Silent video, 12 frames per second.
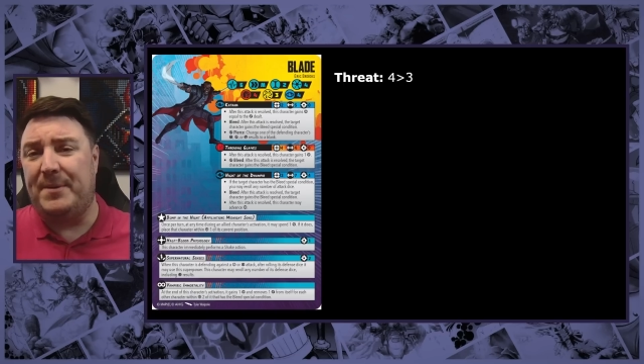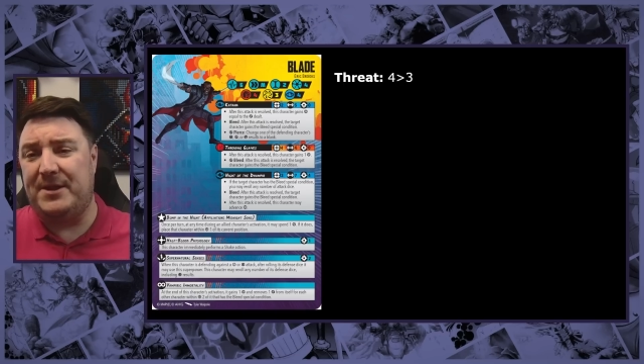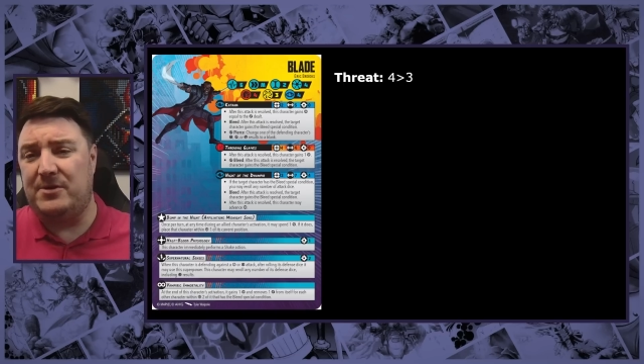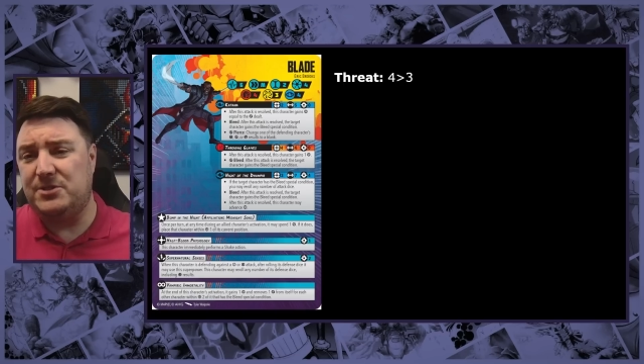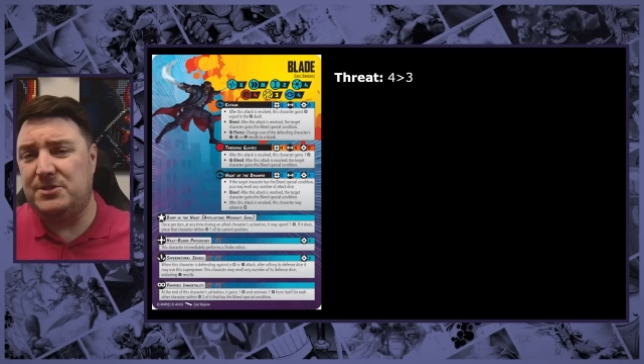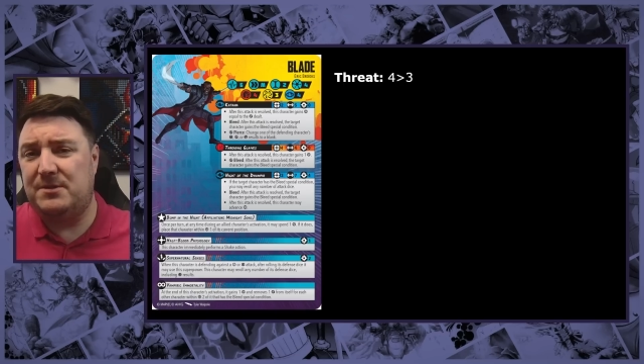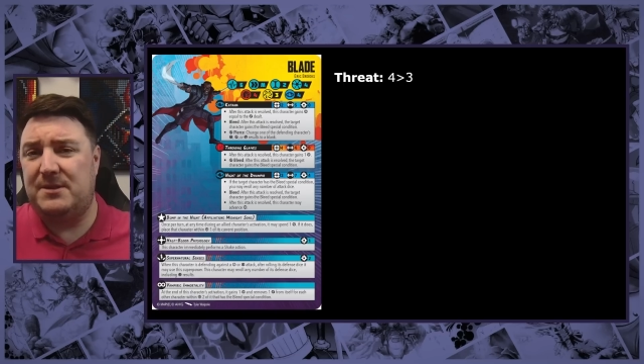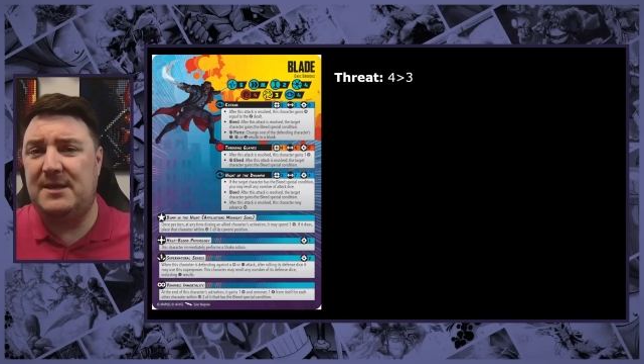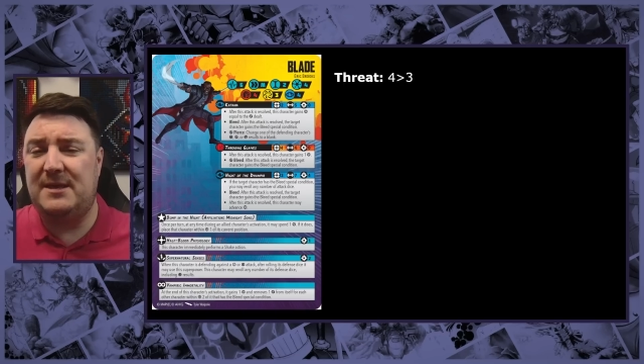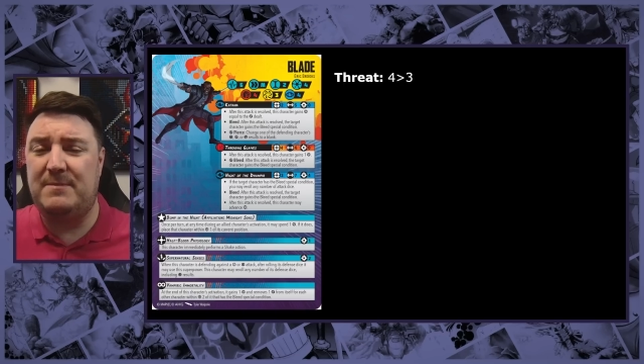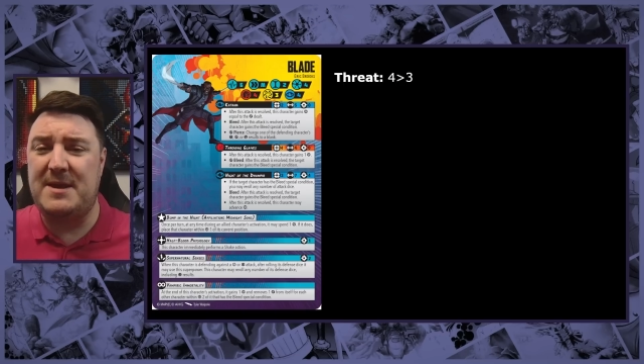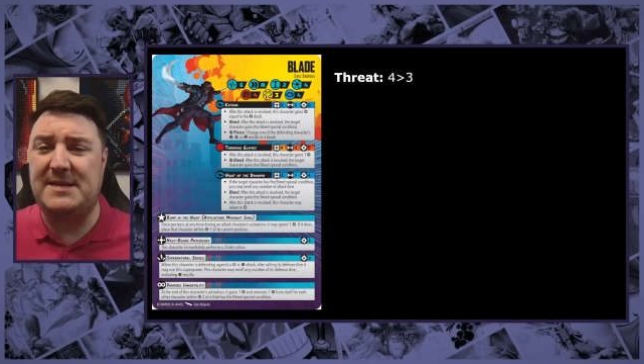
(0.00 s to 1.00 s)
But I also
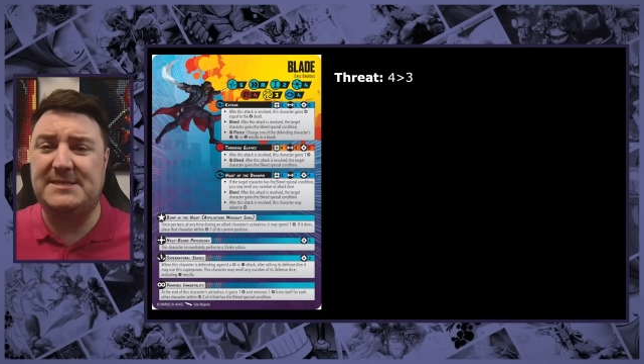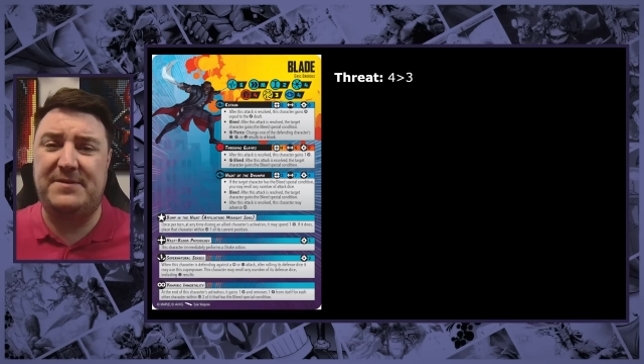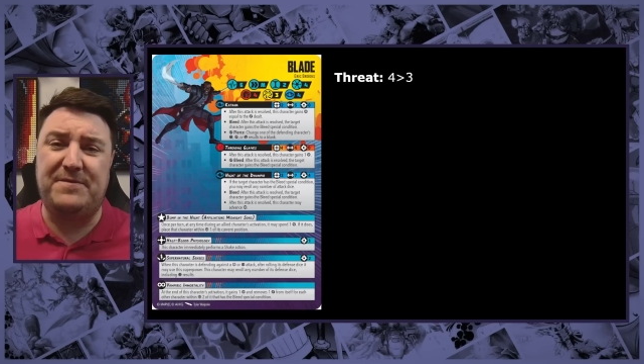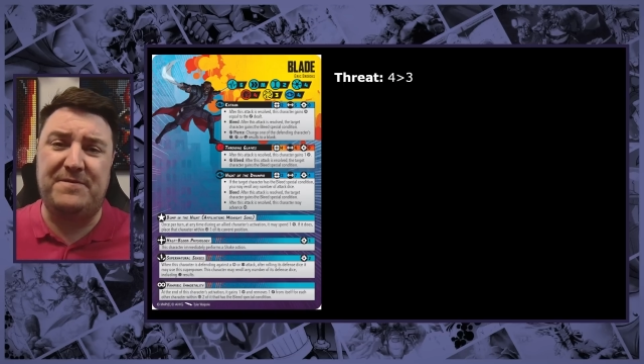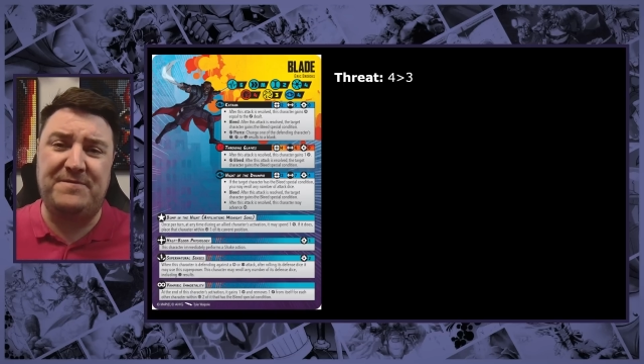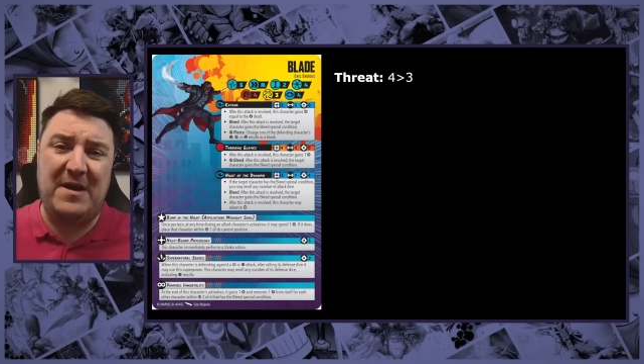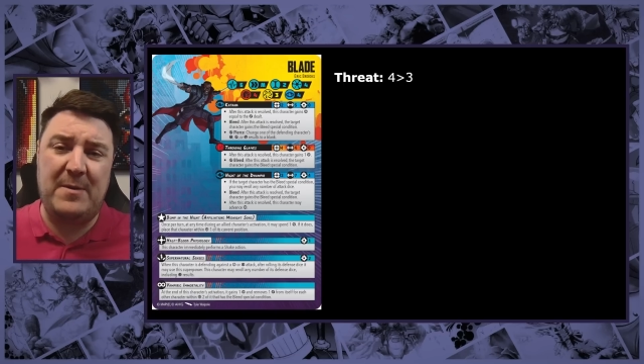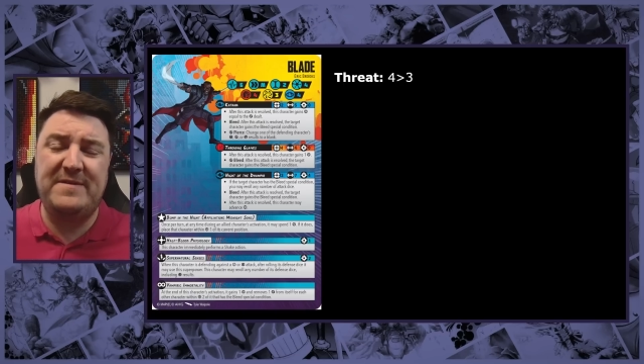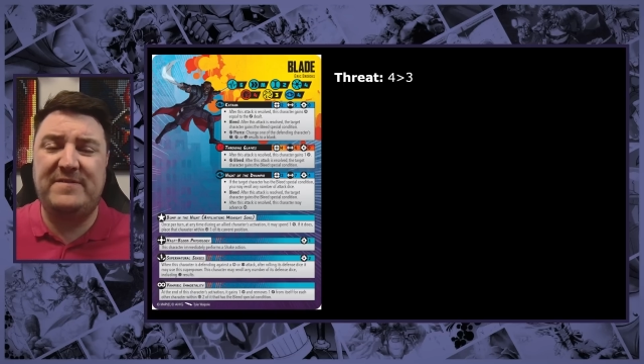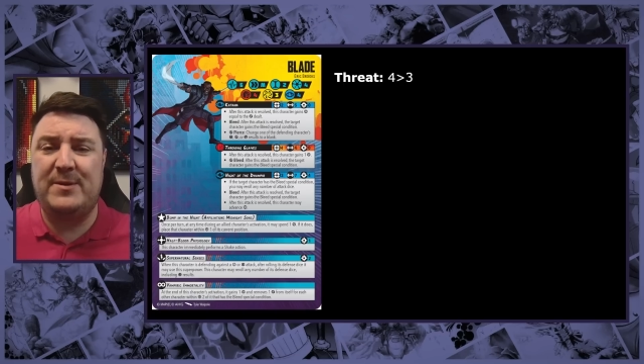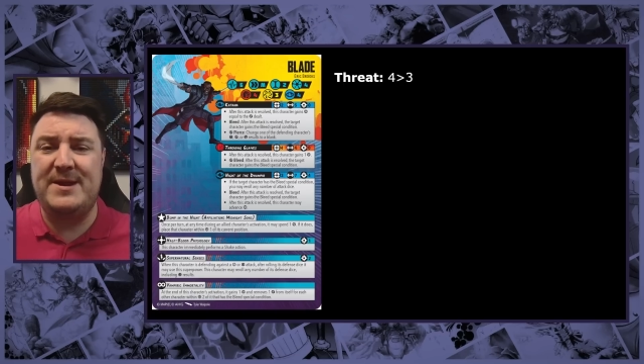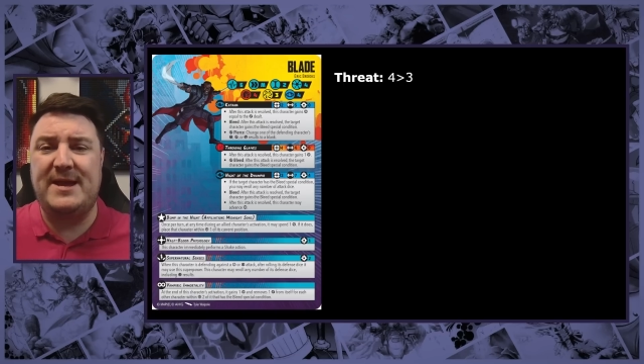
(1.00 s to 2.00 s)
think it makes it
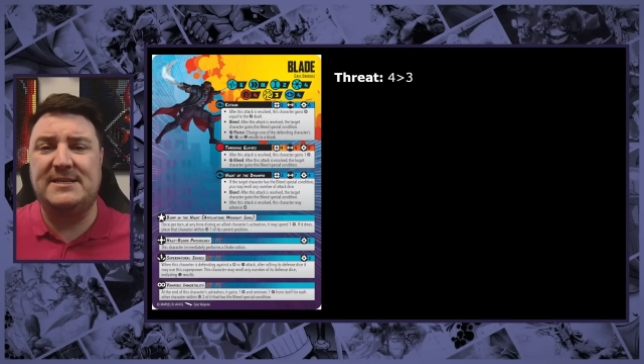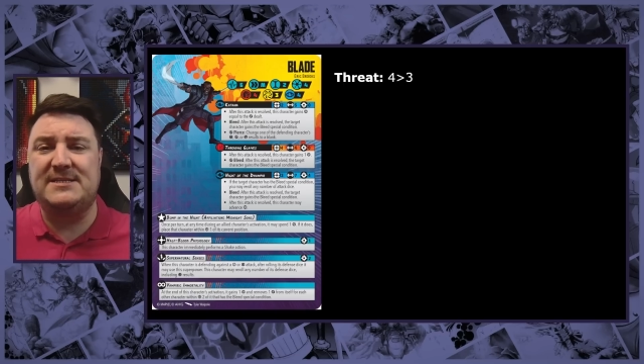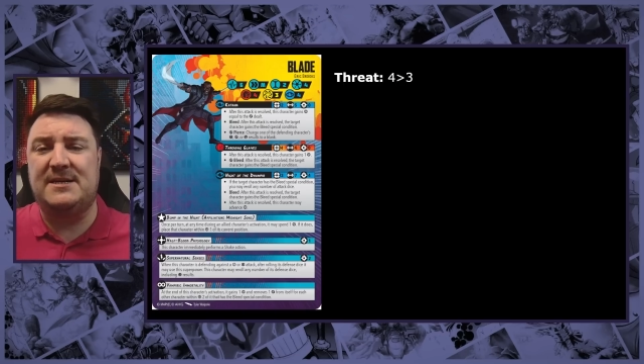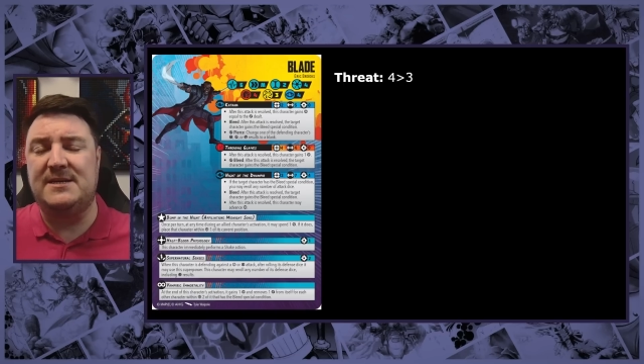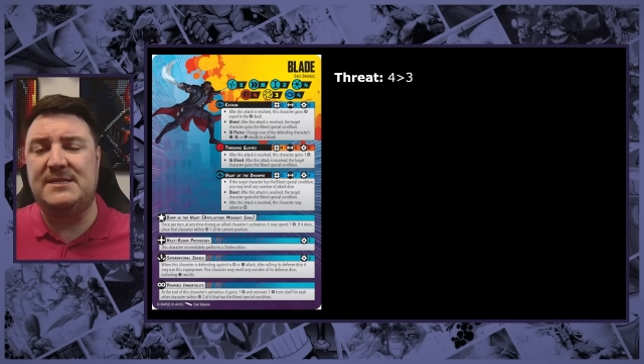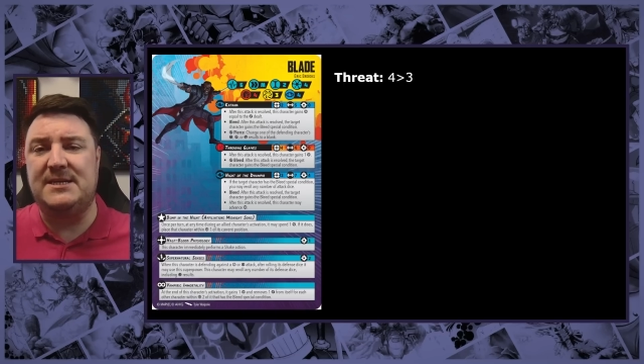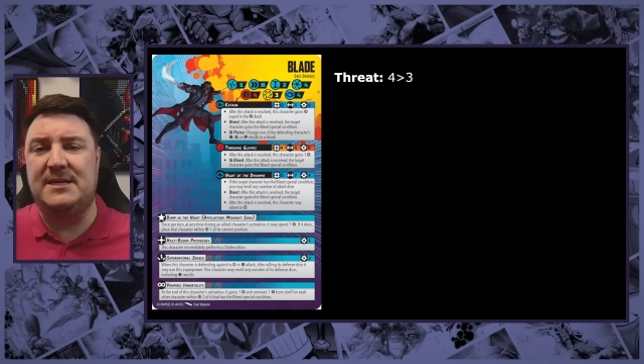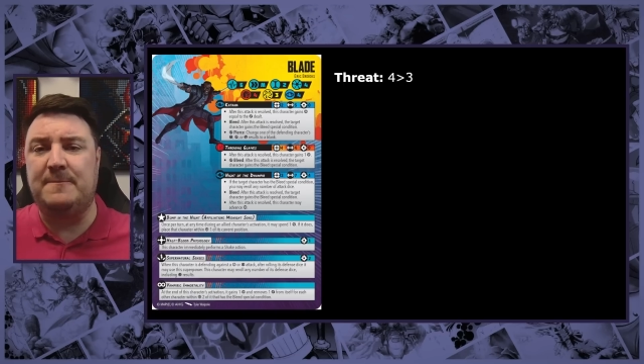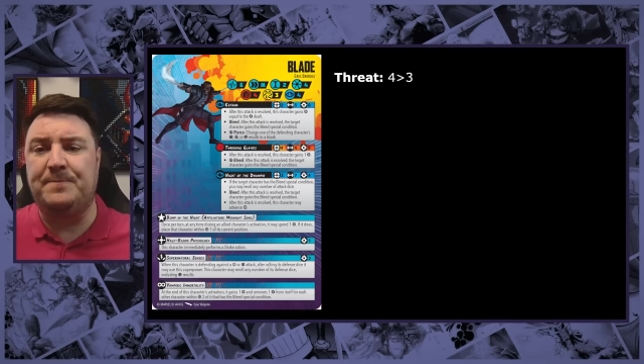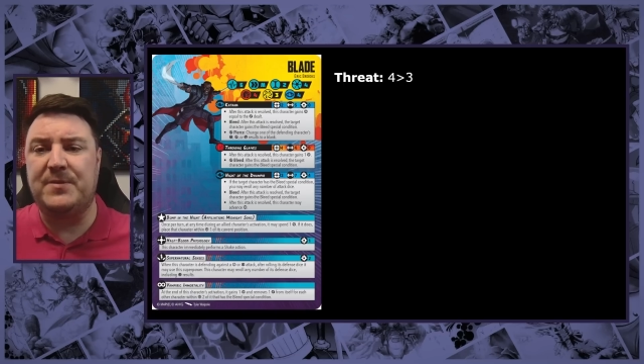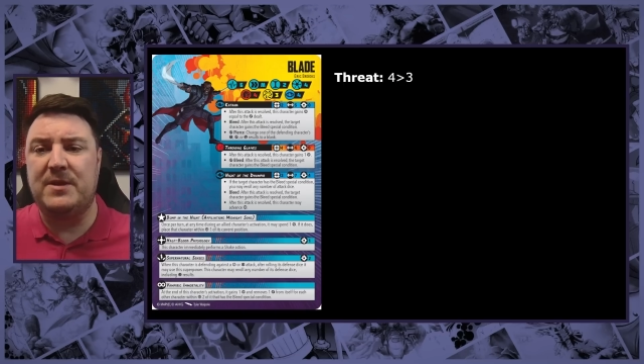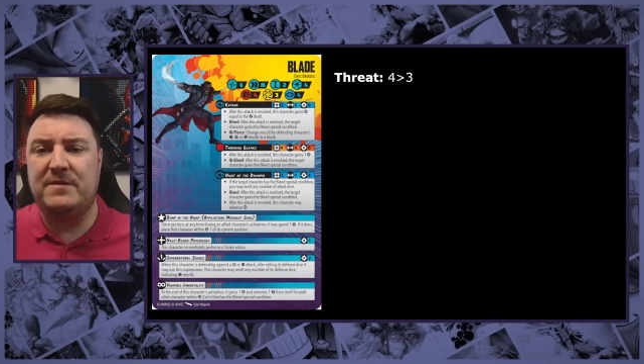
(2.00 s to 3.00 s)
very, very
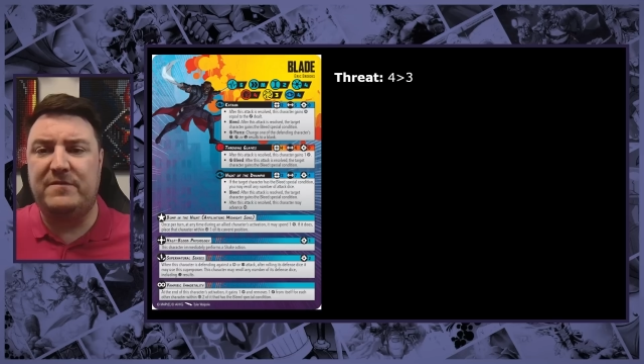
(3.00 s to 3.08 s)
exciting